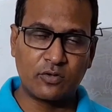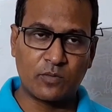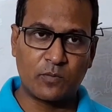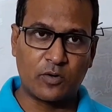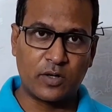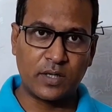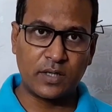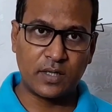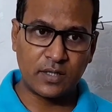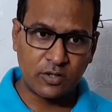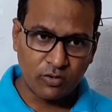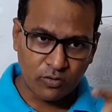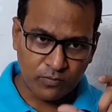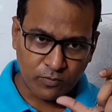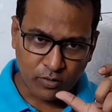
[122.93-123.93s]
your body and
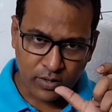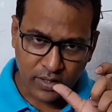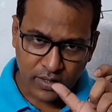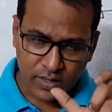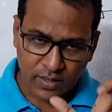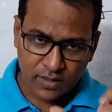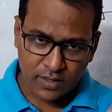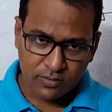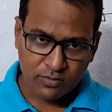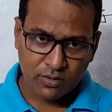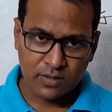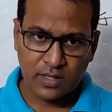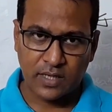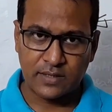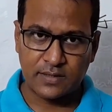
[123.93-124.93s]
your body
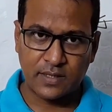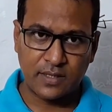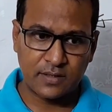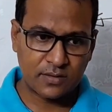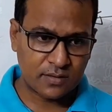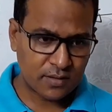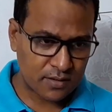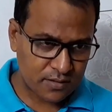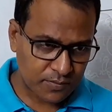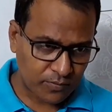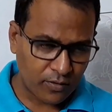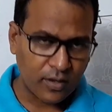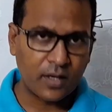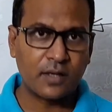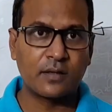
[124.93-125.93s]
recognizes it, it's
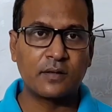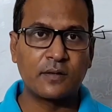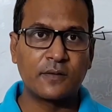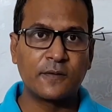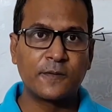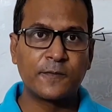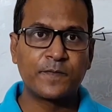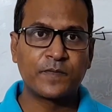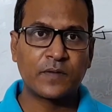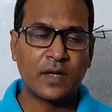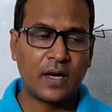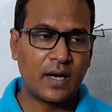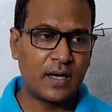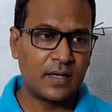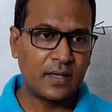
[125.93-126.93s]
foreign,
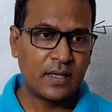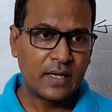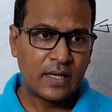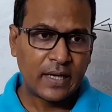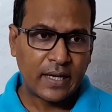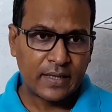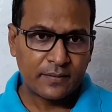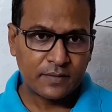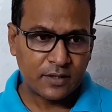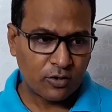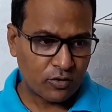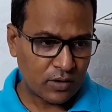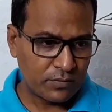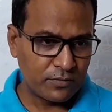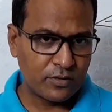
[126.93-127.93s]
and
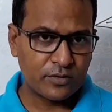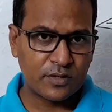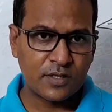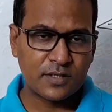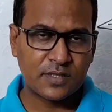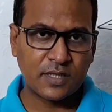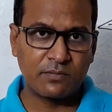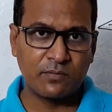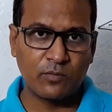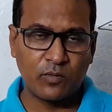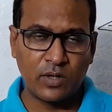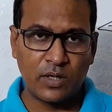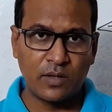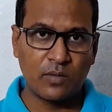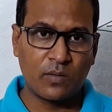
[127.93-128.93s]
your immune system
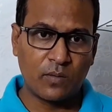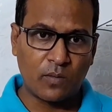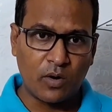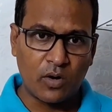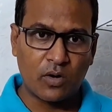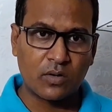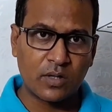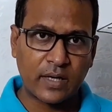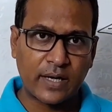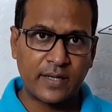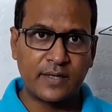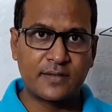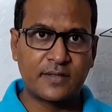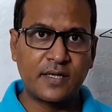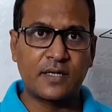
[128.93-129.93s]
will walk
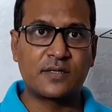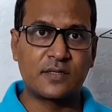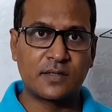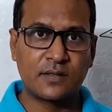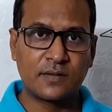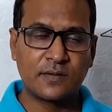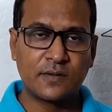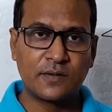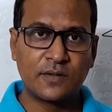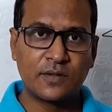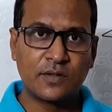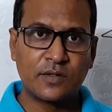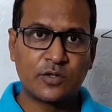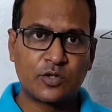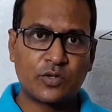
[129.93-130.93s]
against it.
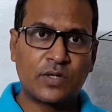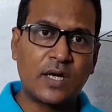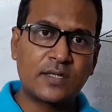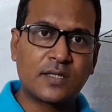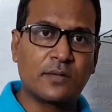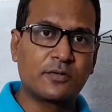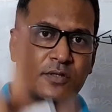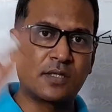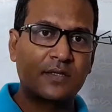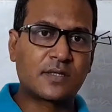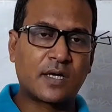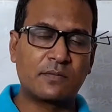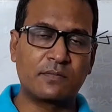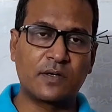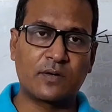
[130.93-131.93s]
So that substance
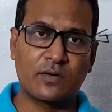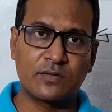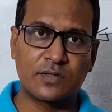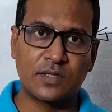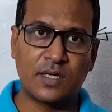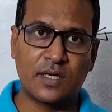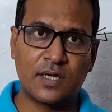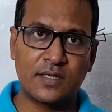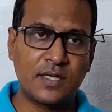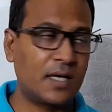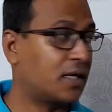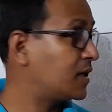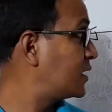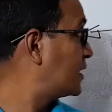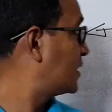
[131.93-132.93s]
can be considered as
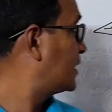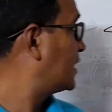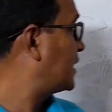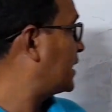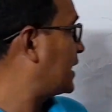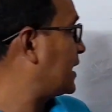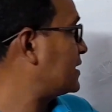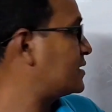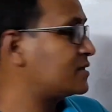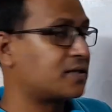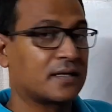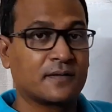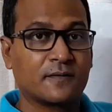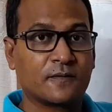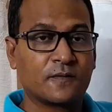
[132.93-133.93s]
an
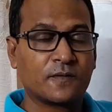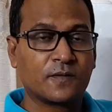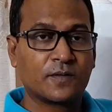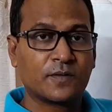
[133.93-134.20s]
antigen.